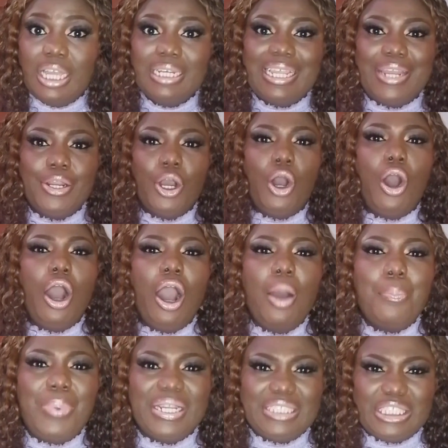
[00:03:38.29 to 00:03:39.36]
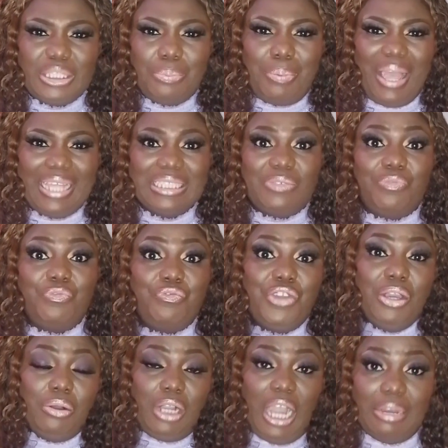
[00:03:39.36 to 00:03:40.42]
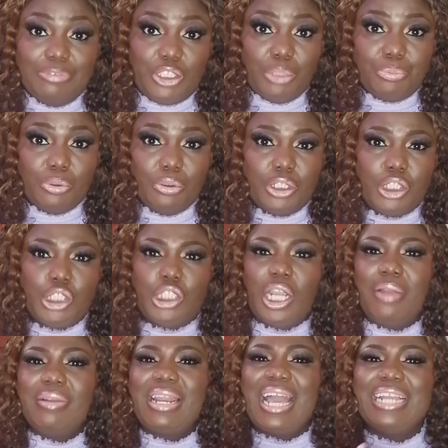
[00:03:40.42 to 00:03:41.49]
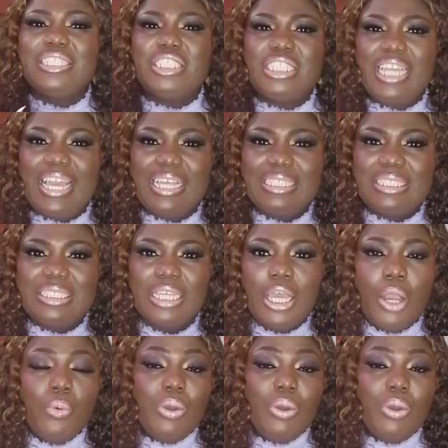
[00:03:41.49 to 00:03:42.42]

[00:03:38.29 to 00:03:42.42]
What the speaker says: that all participants feel comfortable sharing ideas,